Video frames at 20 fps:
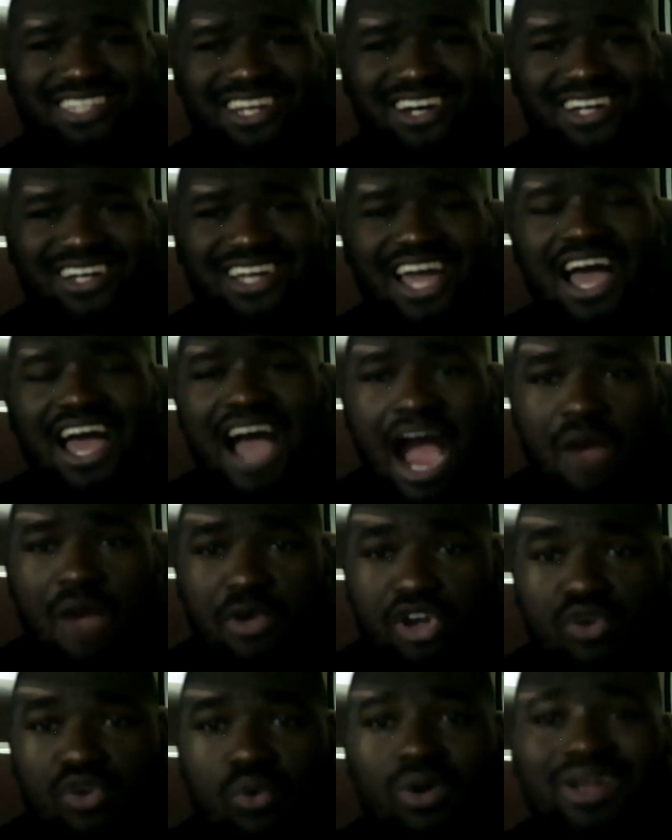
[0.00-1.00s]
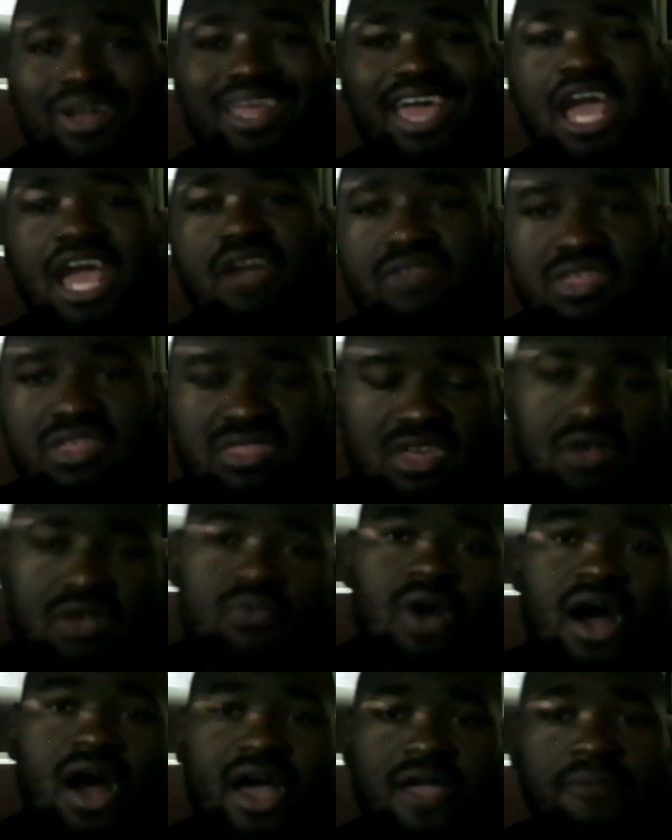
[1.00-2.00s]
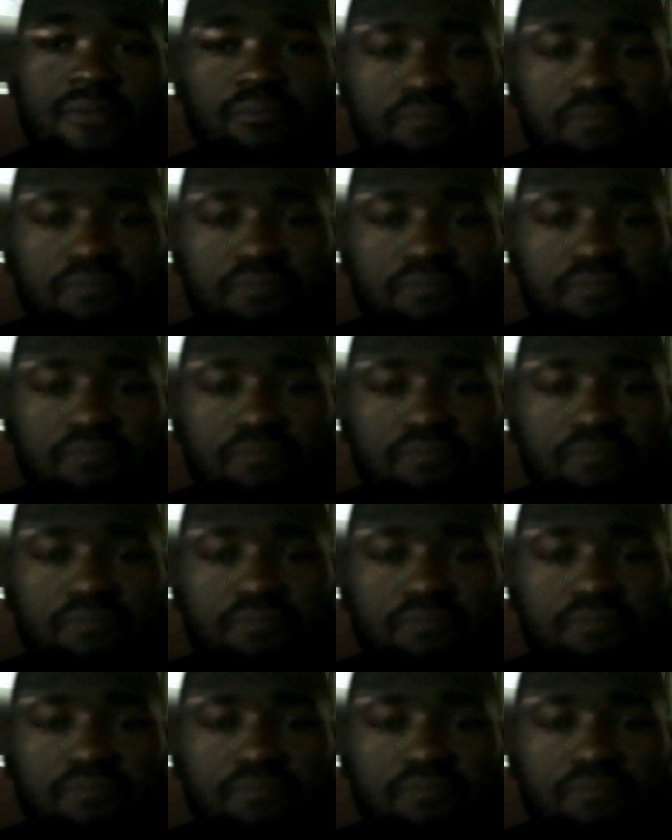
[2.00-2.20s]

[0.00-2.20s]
young, I record everything. Why?